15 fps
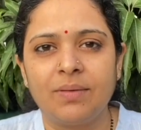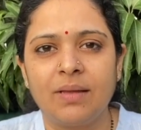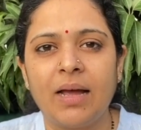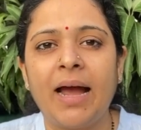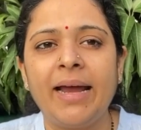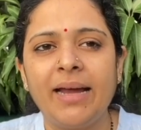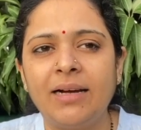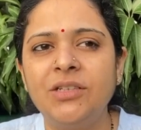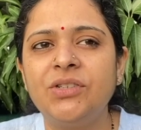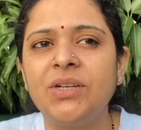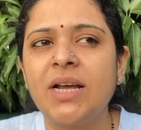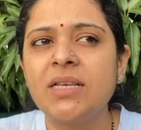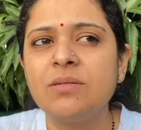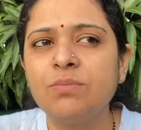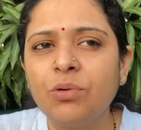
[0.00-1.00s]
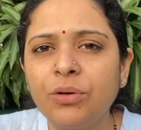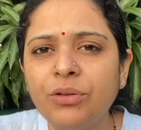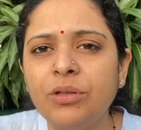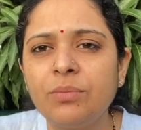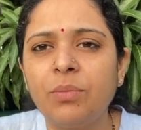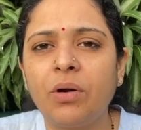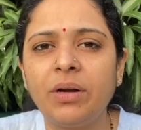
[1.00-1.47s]
I address both
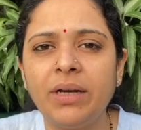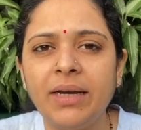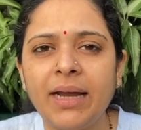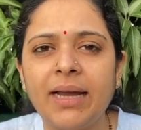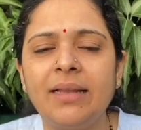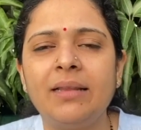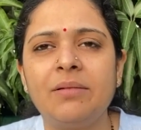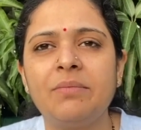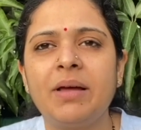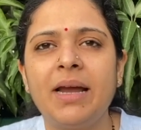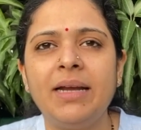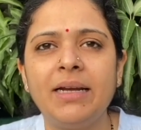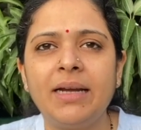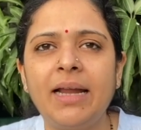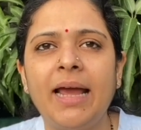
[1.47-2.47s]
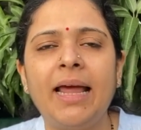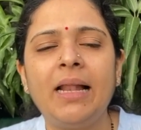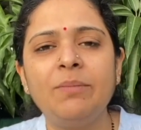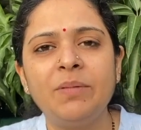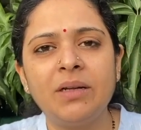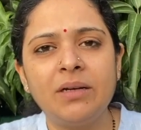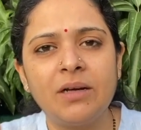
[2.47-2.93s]
the body and the mind and
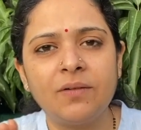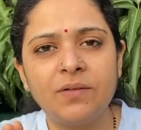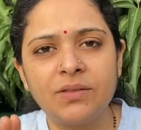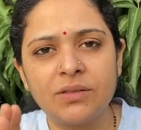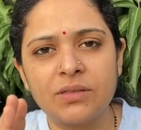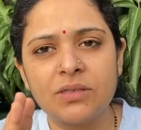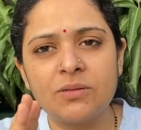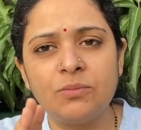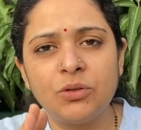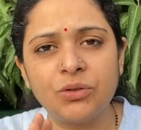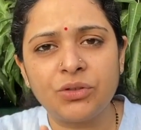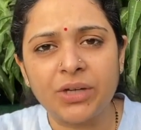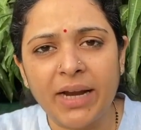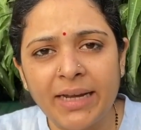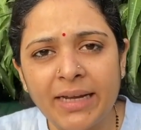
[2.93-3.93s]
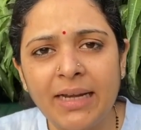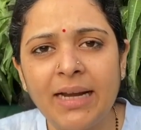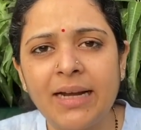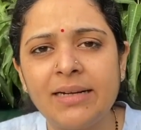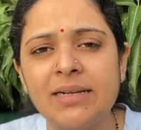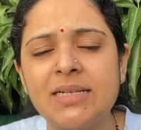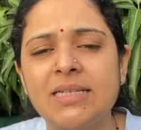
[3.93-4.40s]
help the nervous system to
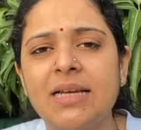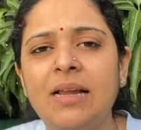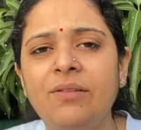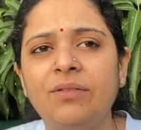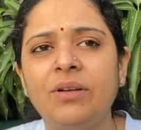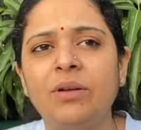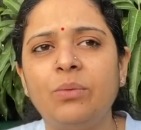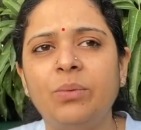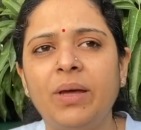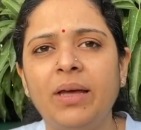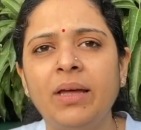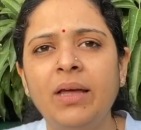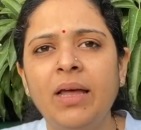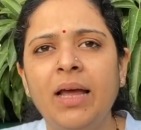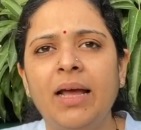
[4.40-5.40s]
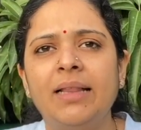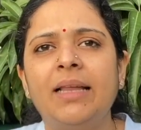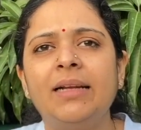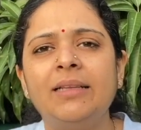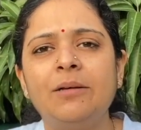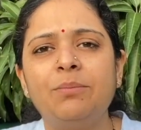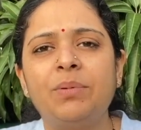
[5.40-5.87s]
regulate itself in a way
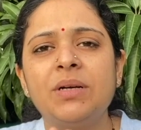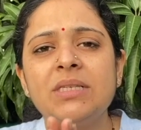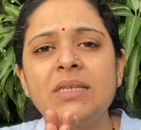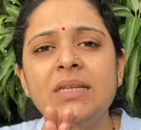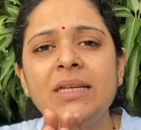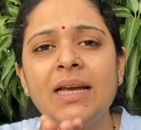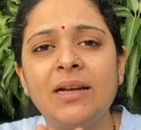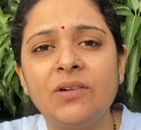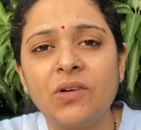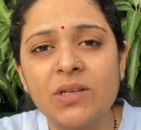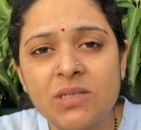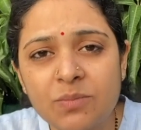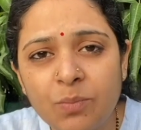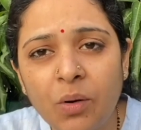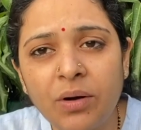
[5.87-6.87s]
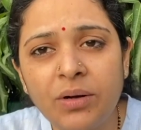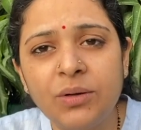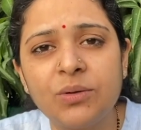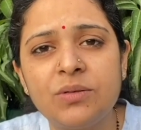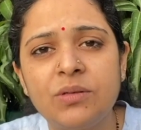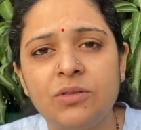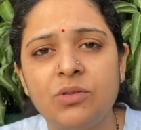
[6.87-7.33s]
that the person can respond to a
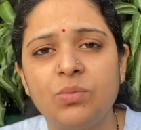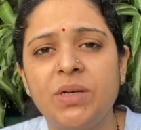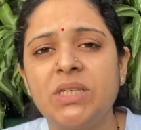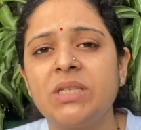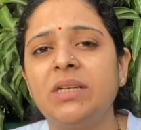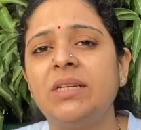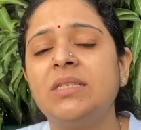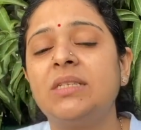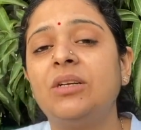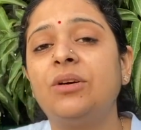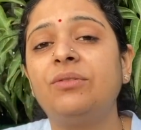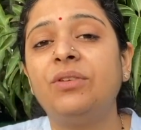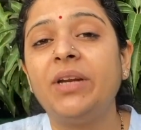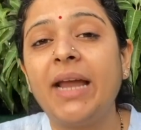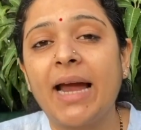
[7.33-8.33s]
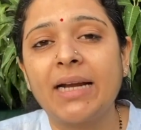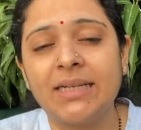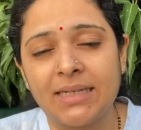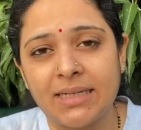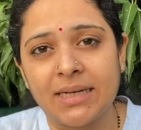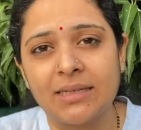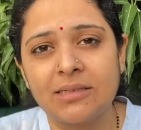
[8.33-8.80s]
situation instead of
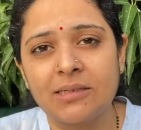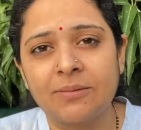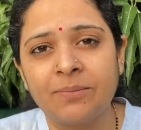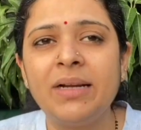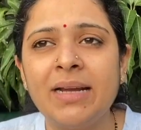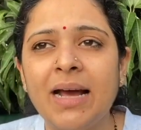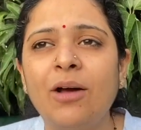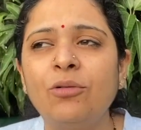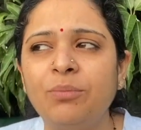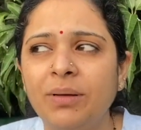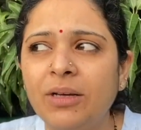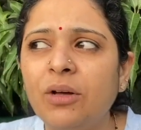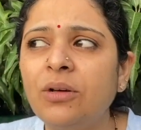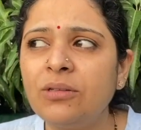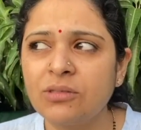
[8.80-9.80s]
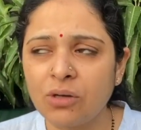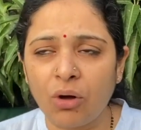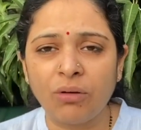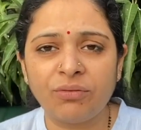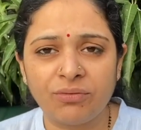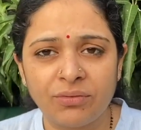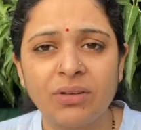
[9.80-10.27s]
reacting it. Now, because
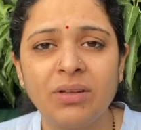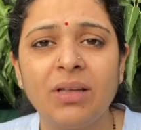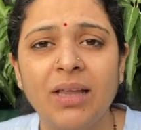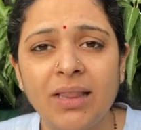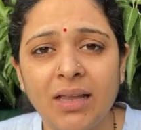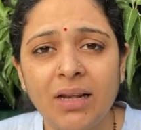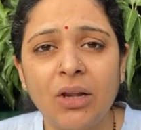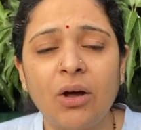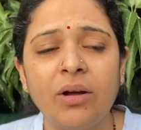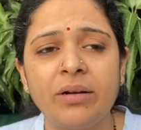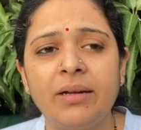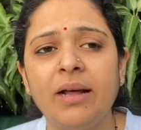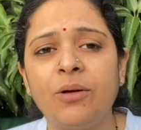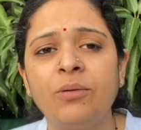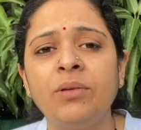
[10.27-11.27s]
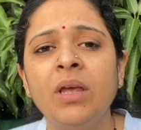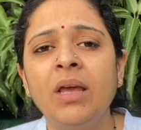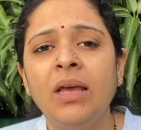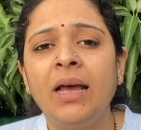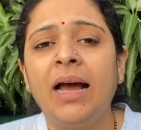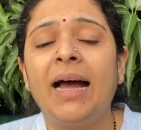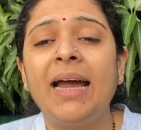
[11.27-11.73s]
of the lockdown,
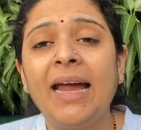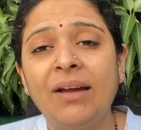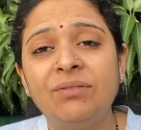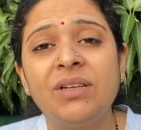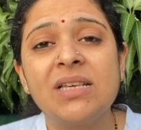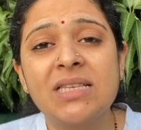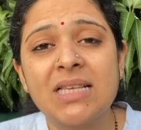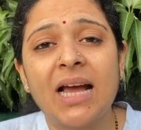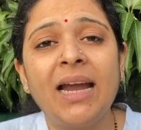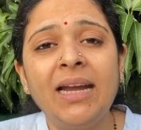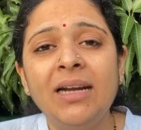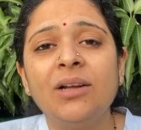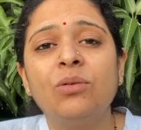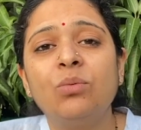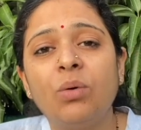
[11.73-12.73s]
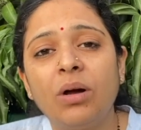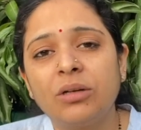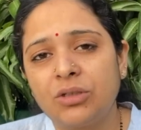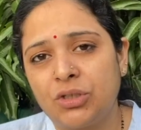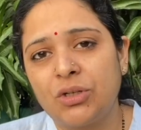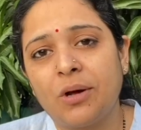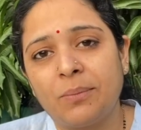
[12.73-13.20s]
I have designed a
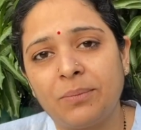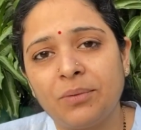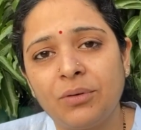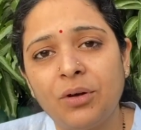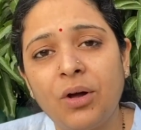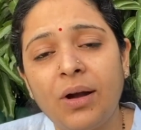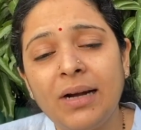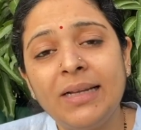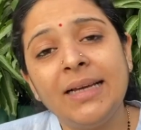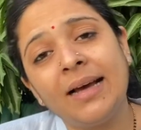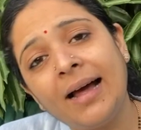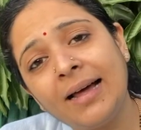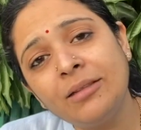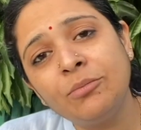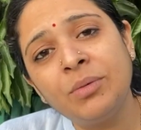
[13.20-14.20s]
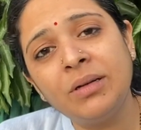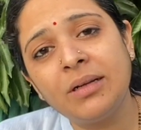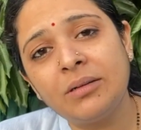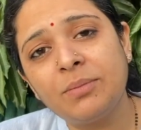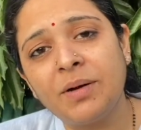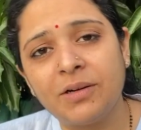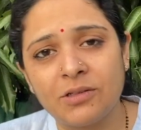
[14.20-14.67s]
workshop called the
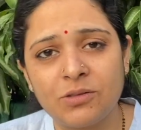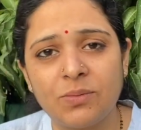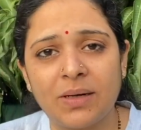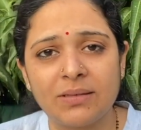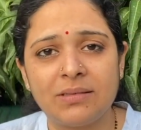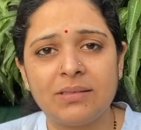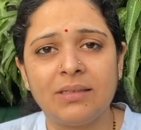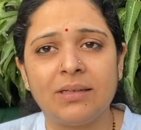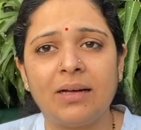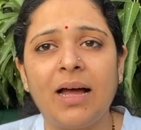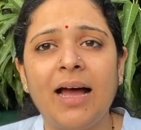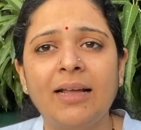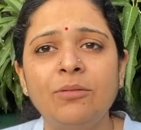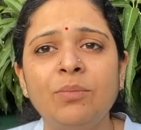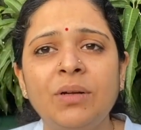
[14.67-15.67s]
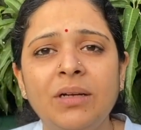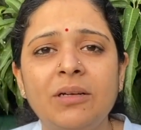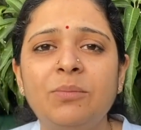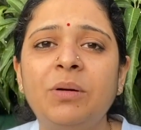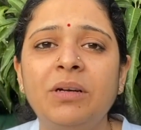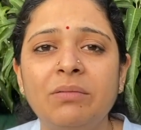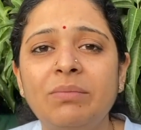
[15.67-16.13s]
Aatmanirbhar Swasthya.
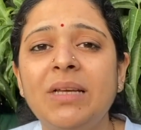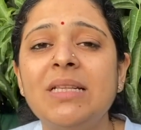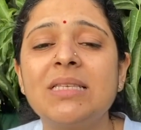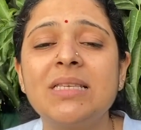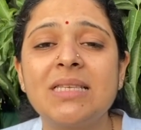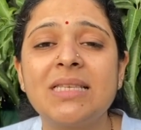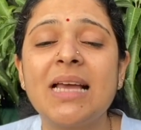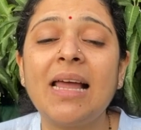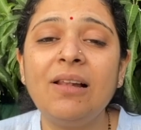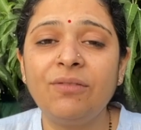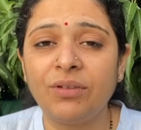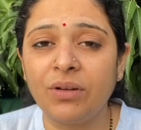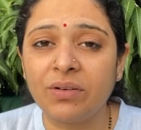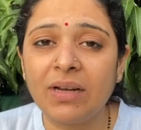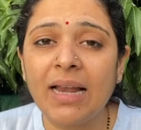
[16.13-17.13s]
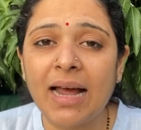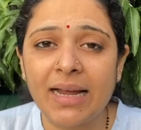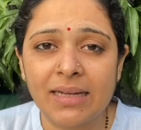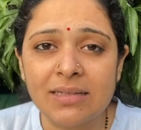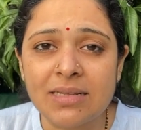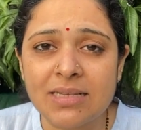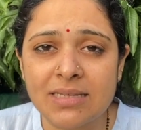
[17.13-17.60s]
Aatmanirbhar means
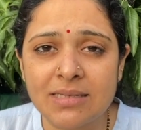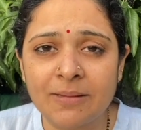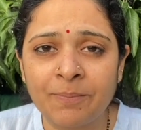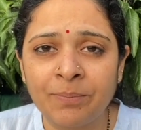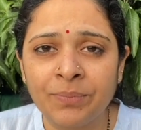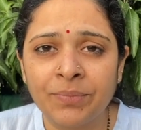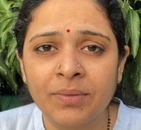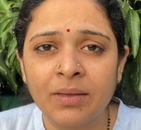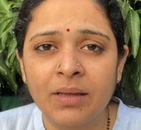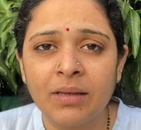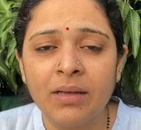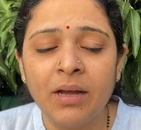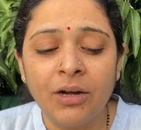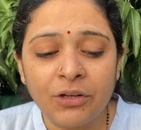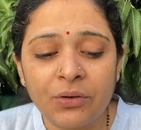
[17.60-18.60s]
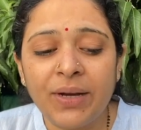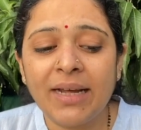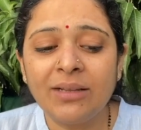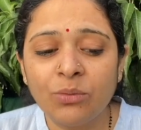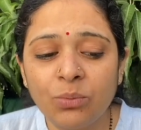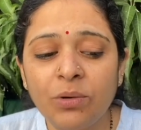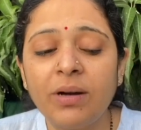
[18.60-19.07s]
self-reliance. Today,
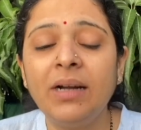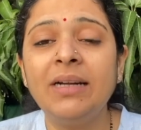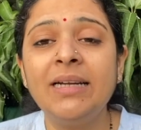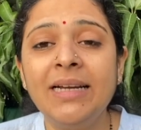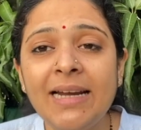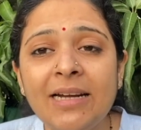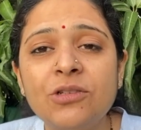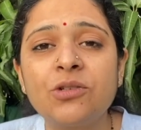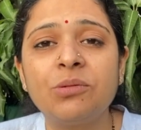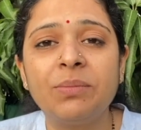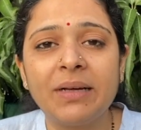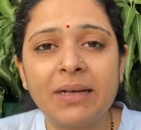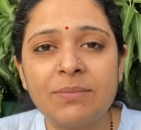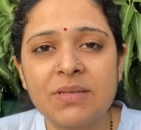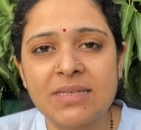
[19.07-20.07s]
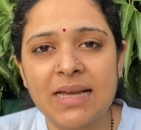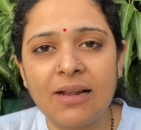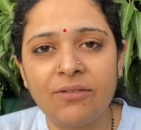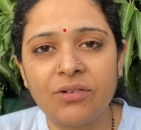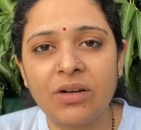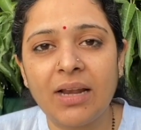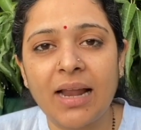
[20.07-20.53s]
the world needs to become self
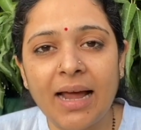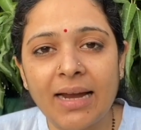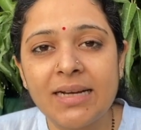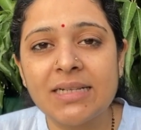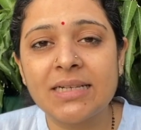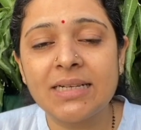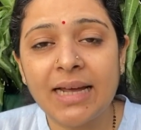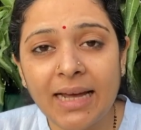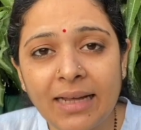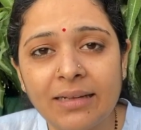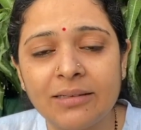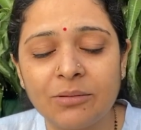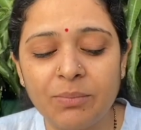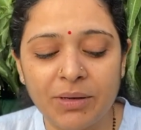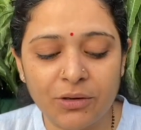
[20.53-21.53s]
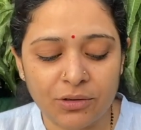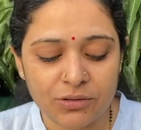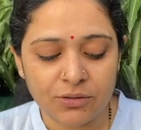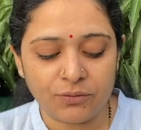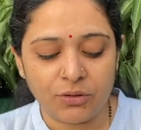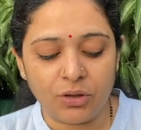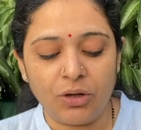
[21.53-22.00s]
reliant in health because
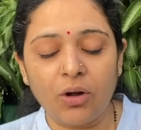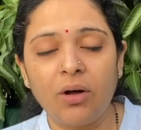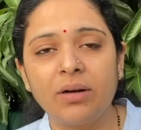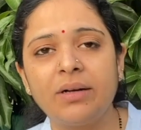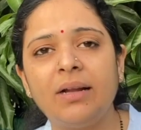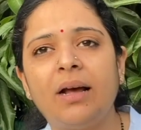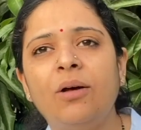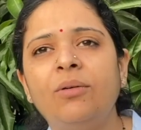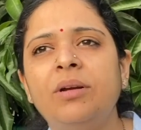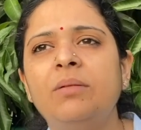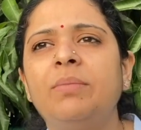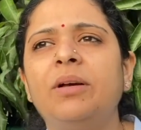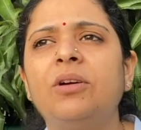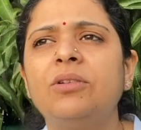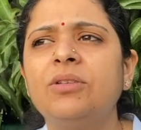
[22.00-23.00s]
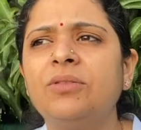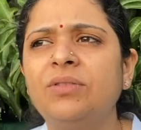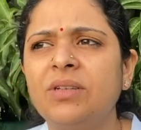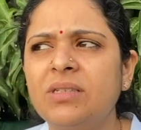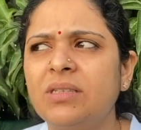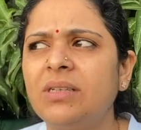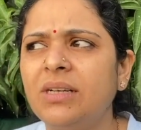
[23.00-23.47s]
of the lockdown and because of
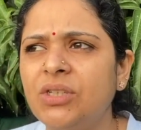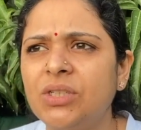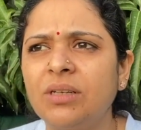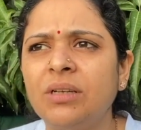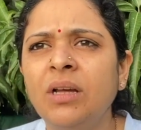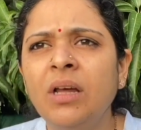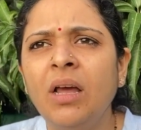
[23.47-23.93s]
restriction.